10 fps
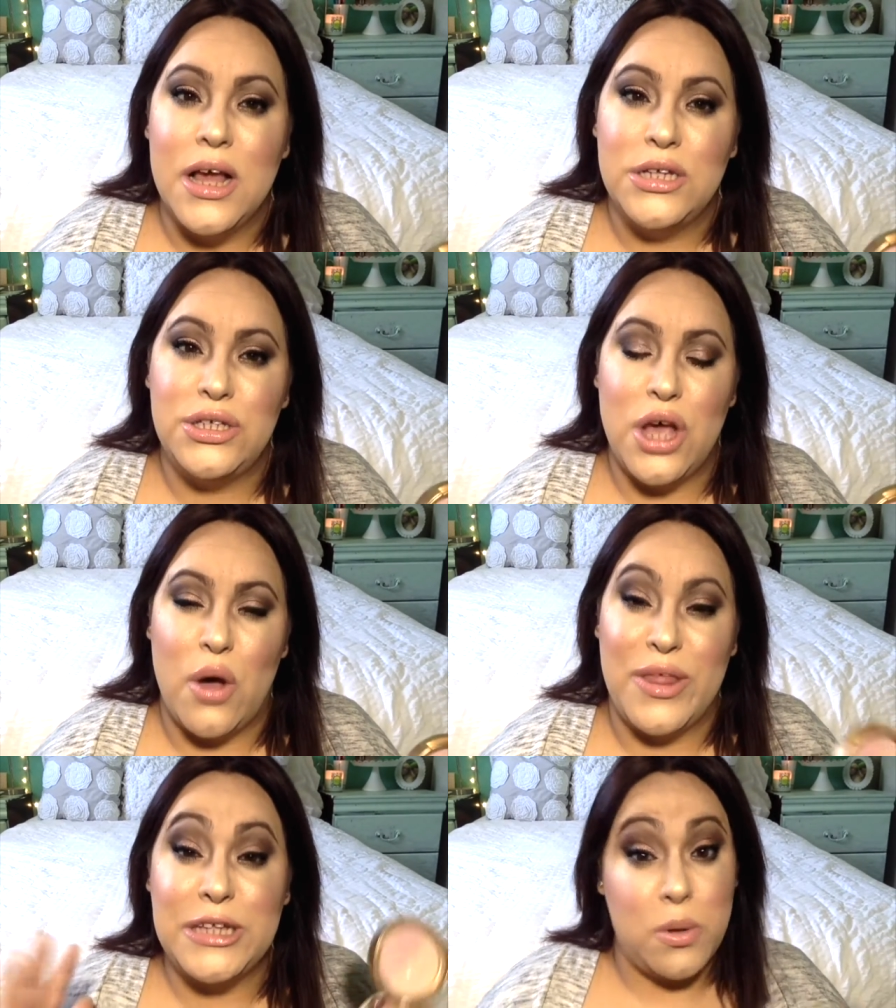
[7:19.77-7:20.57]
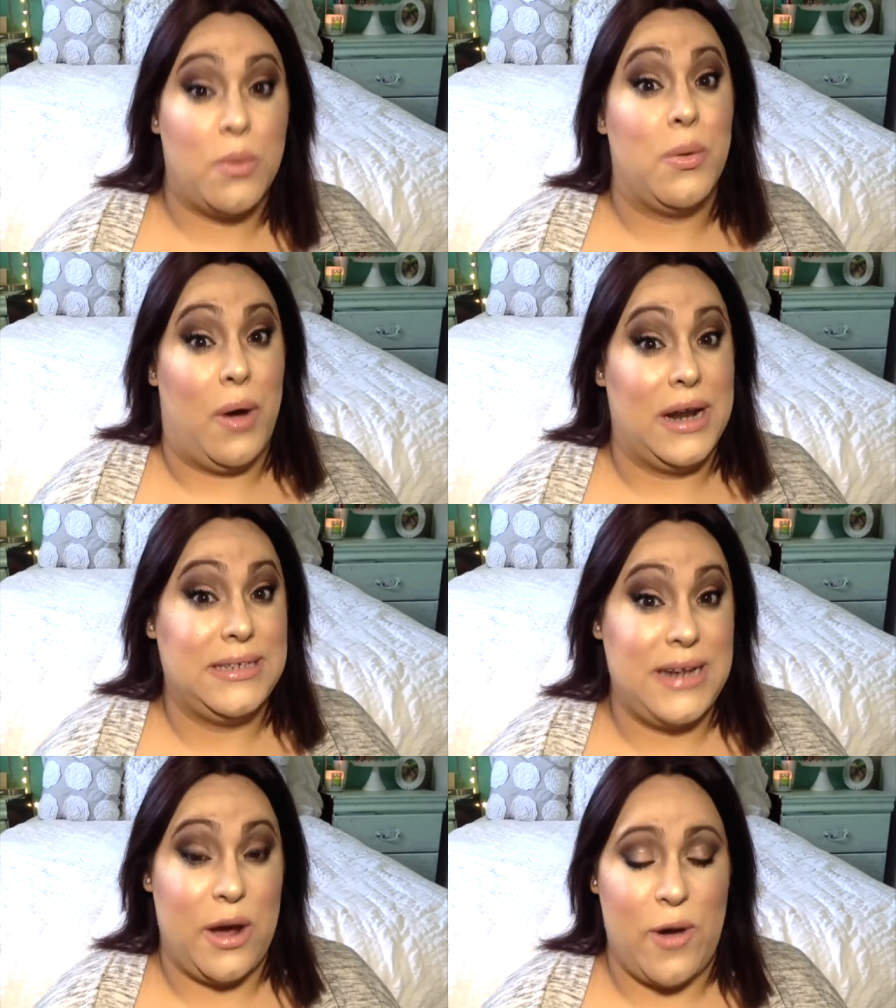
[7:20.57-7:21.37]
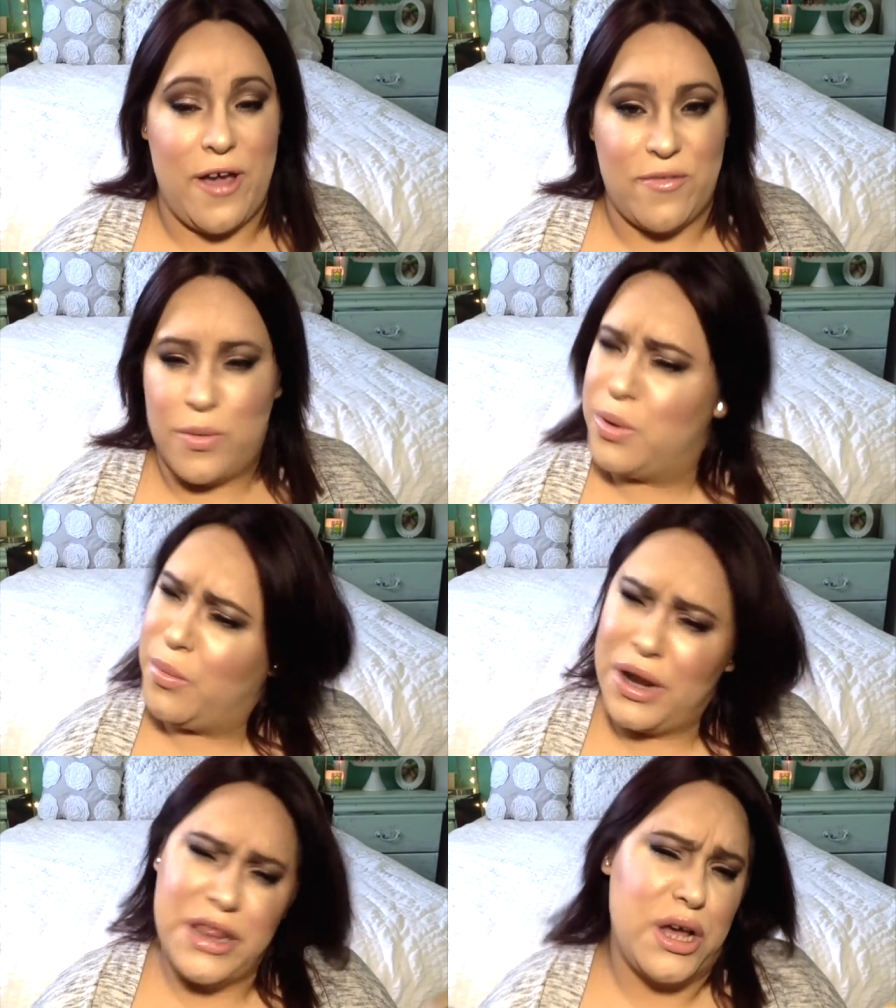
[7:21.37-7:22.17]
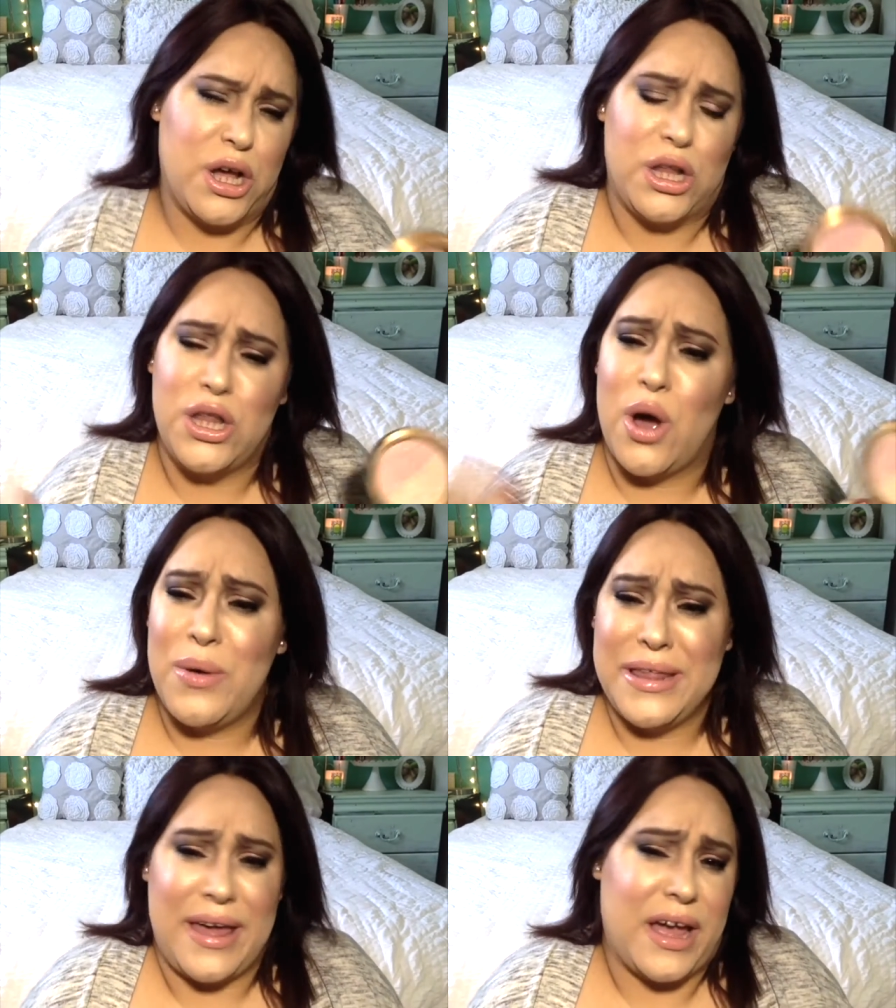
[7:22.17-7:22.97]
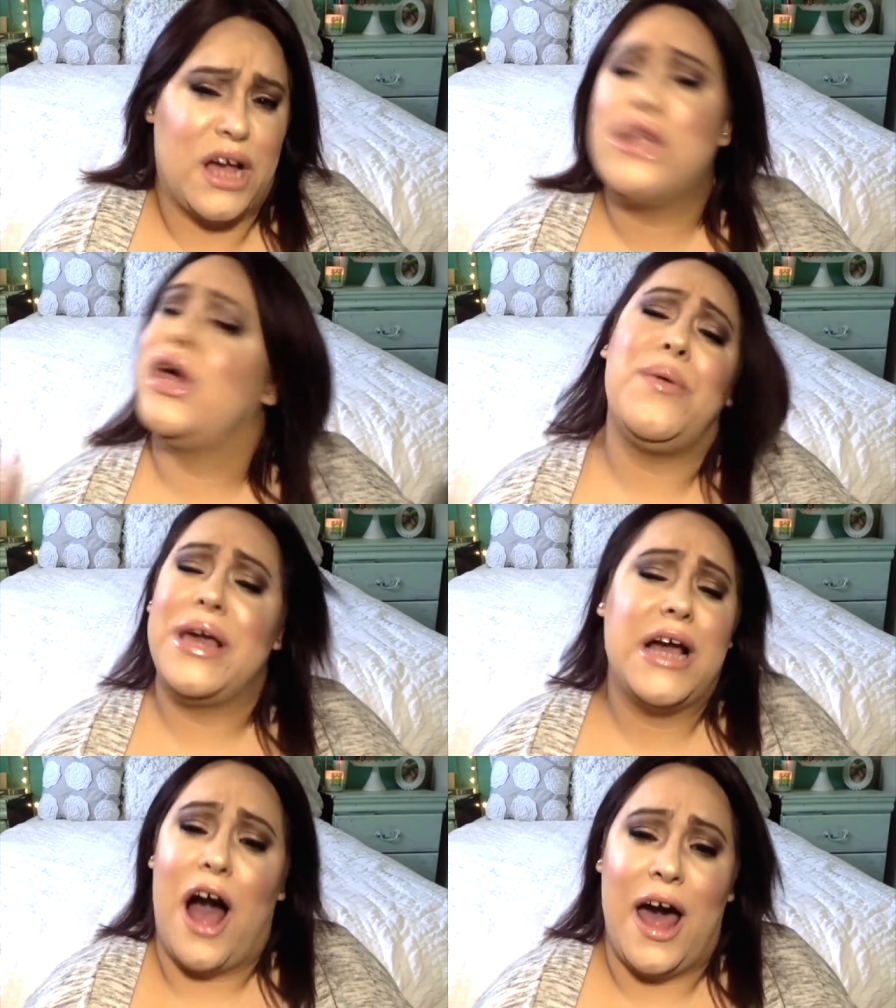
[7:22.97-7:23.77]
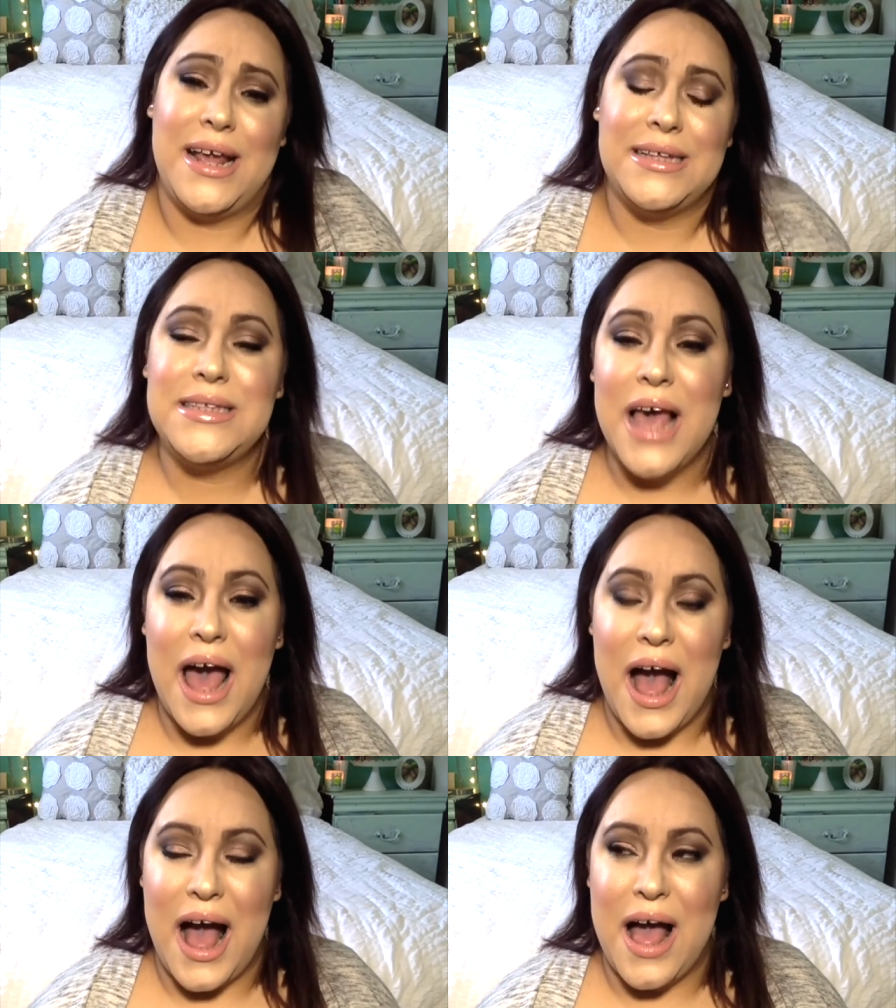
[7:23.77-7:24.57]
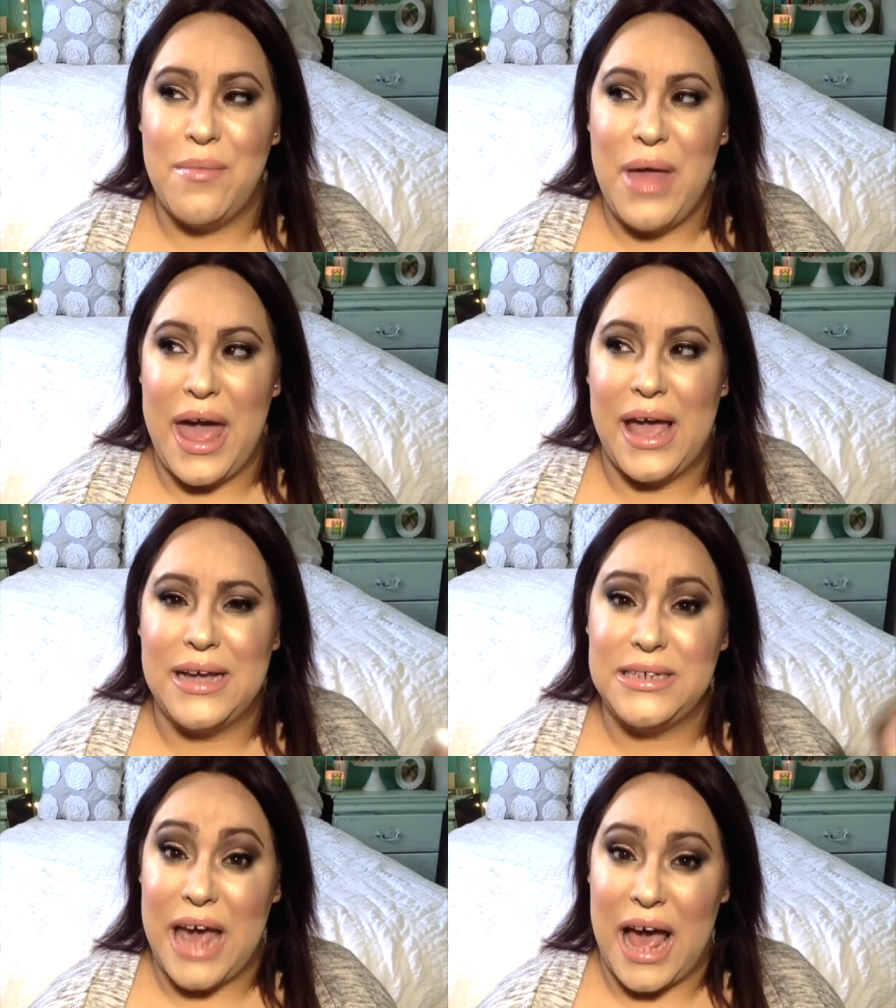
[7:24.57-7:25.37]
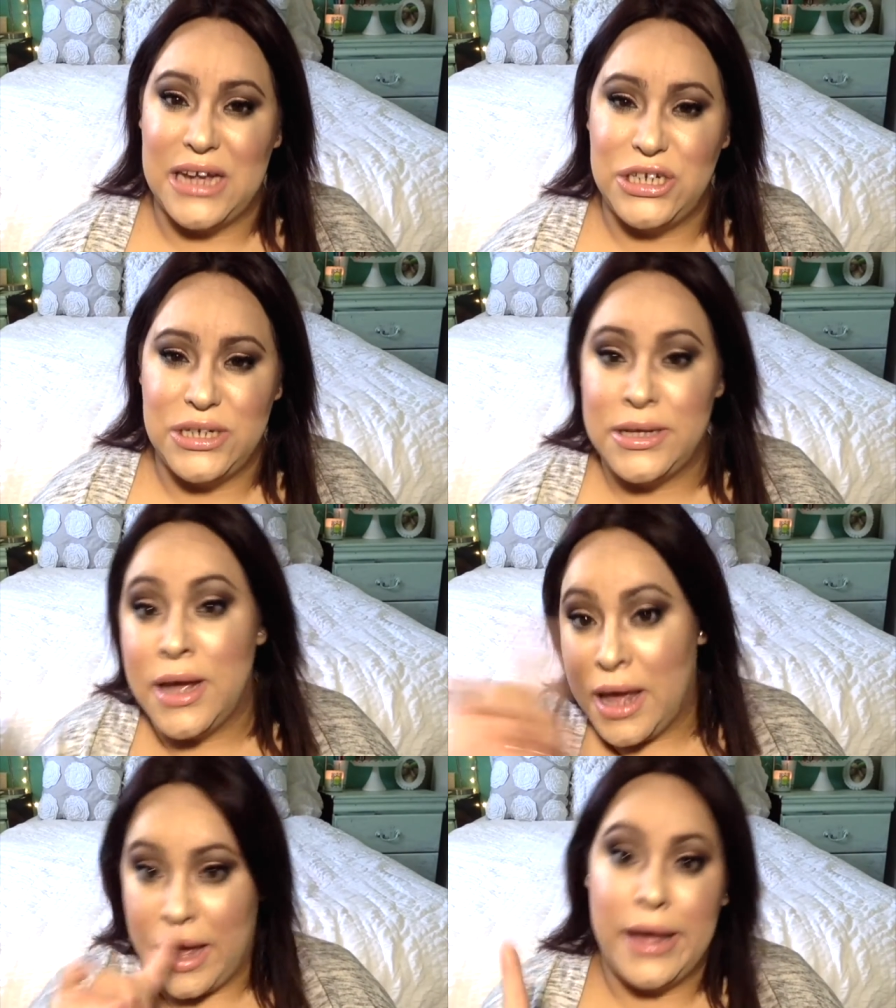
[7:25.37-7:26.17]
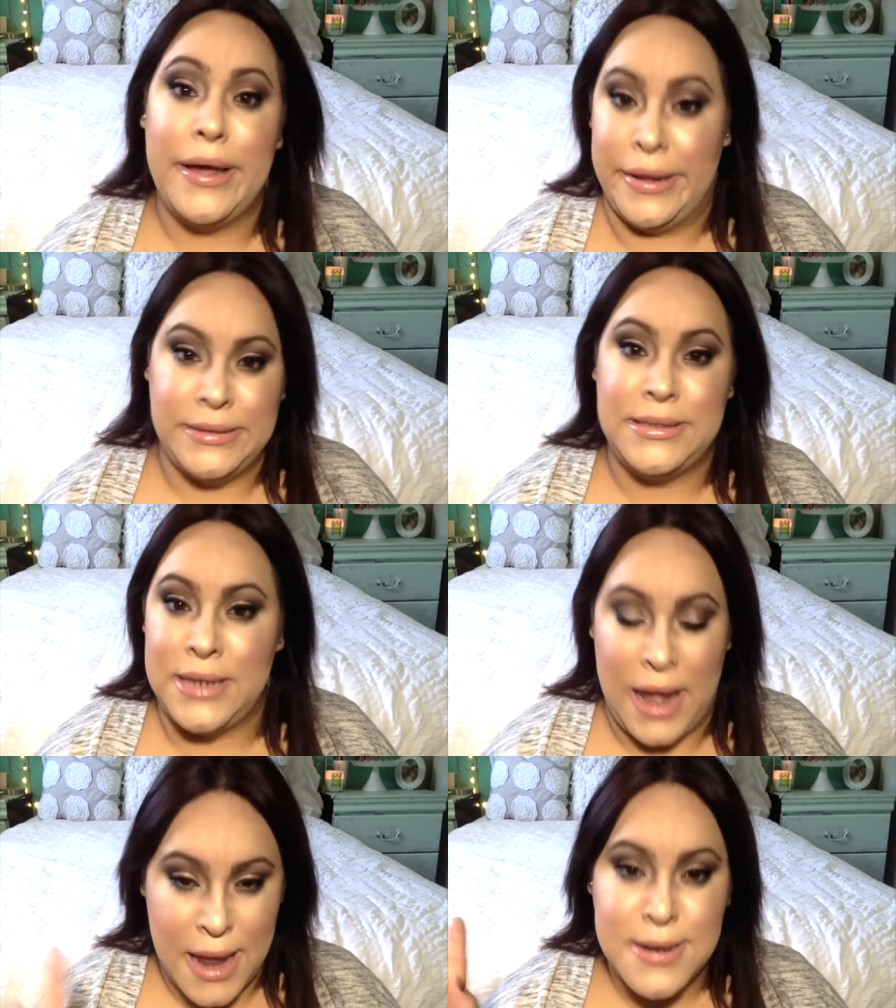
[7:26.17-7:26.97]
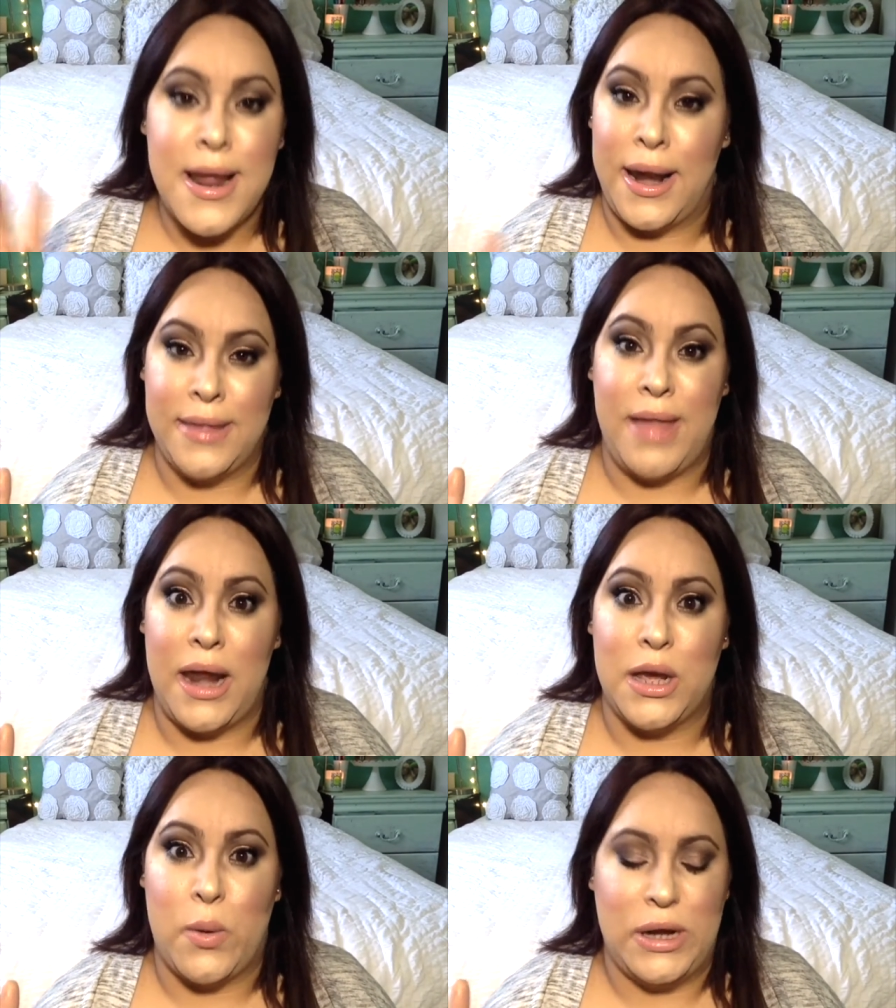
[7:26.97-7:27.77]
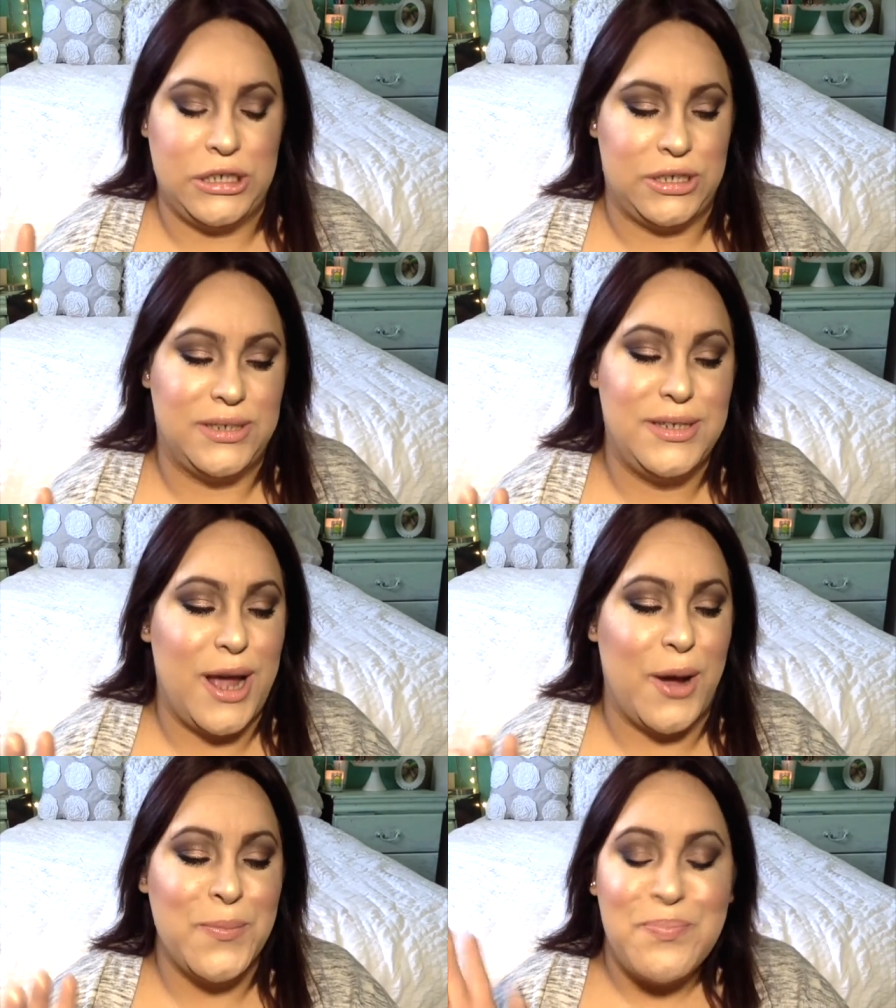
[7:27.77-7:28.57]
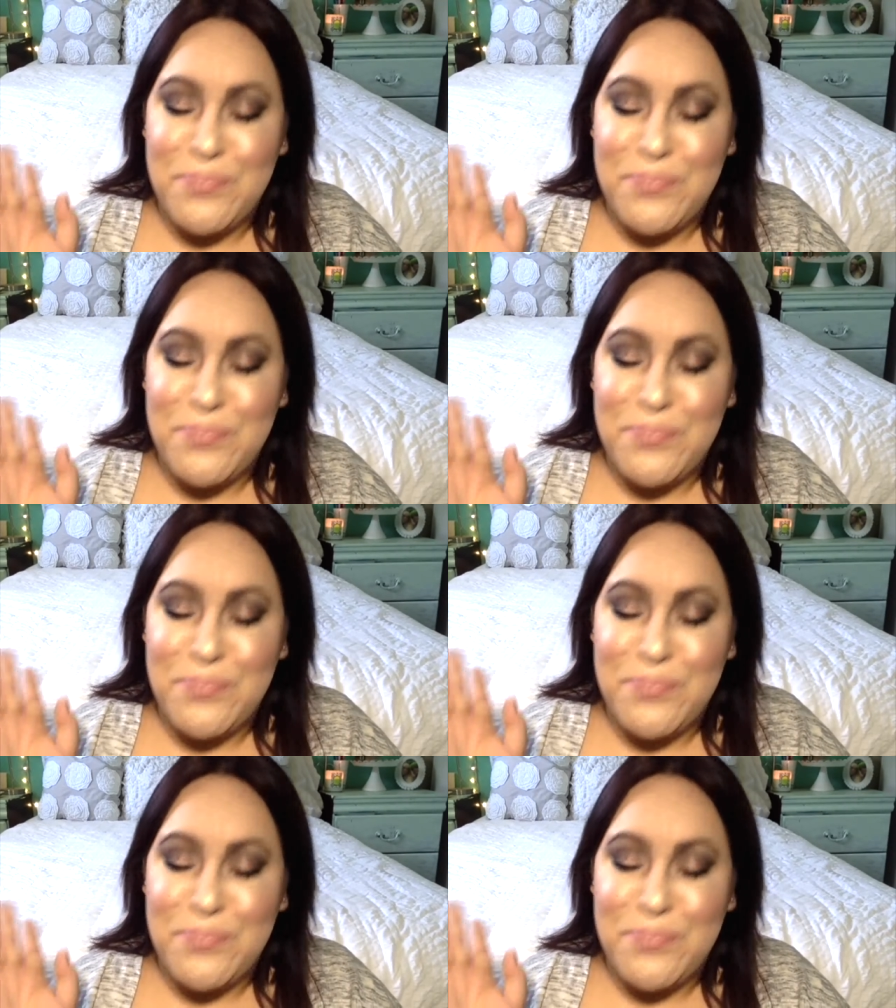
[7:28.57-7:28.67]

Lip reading: So that's what we want to stay away from. We want to look glowy, like a glowy goddess, and ashy is not in that equation. So